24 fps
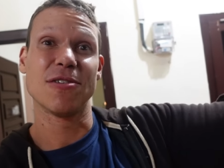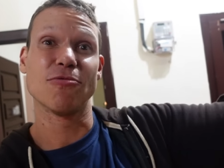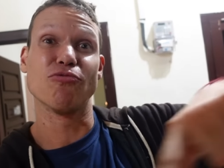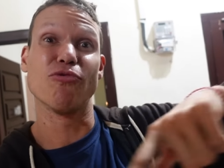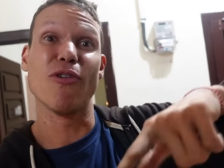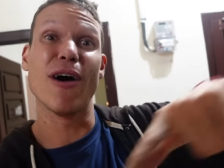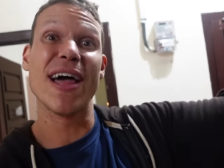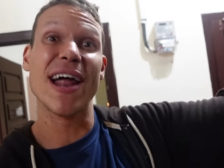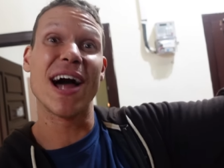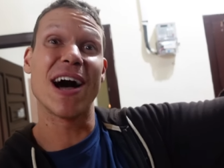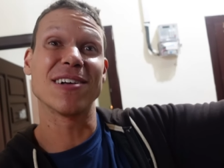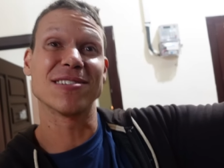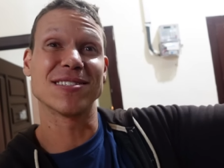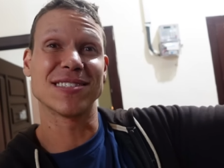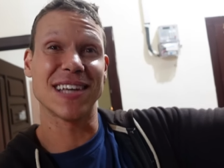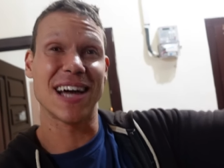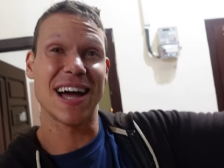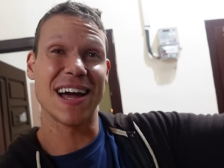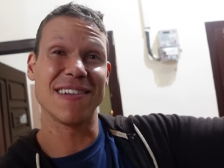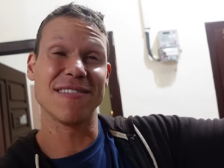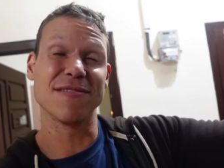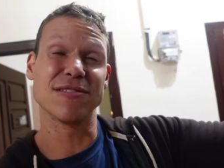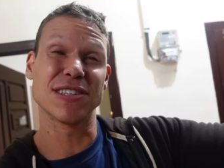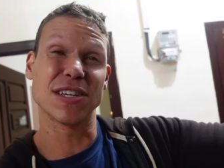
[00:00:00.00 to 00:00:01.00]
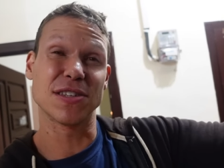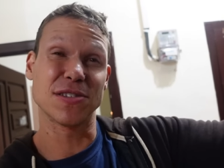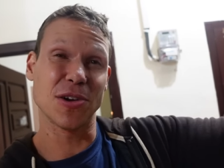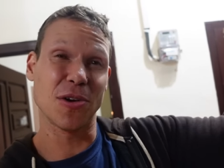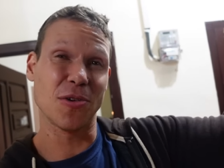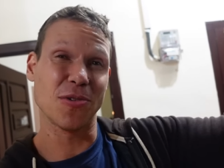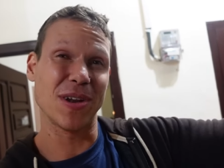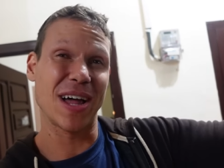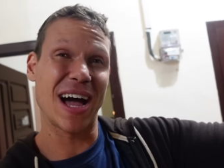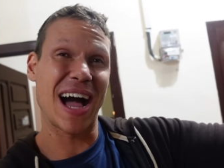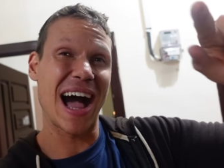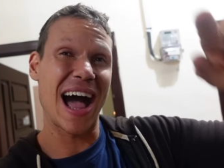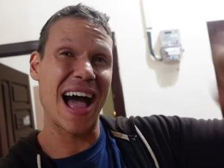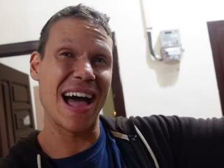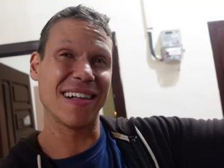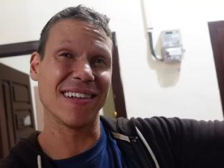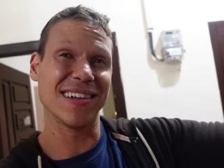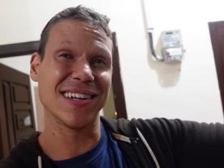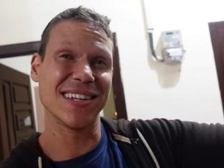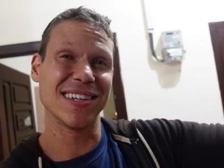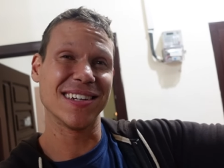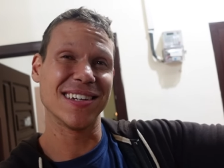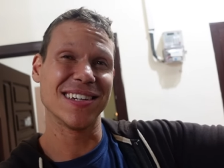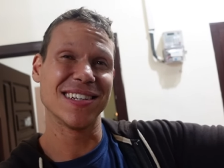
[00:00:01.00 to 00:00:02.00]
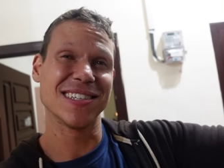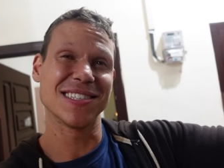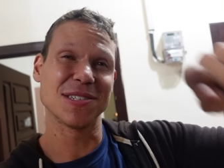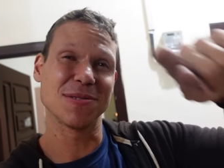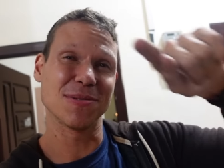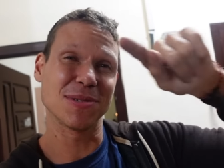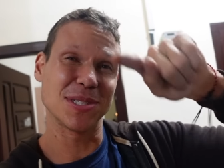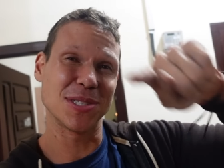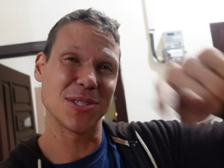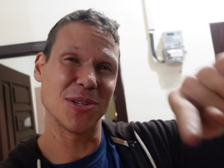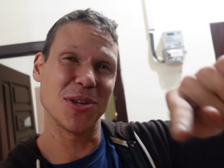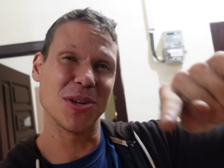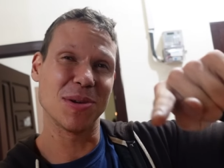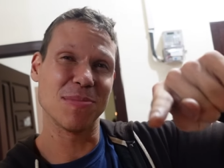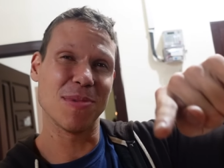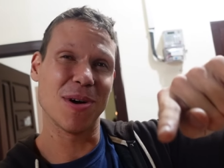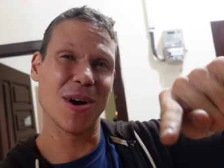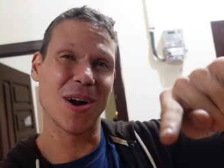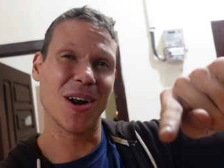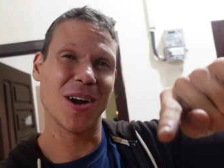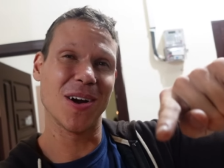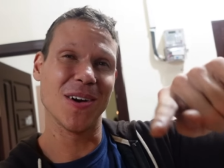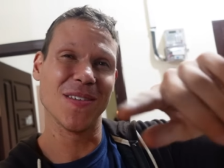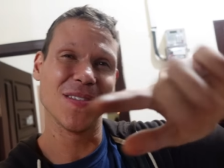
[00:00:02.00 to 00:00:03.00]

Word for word: right outside of Satonda Island. So we'll see you tomorrow.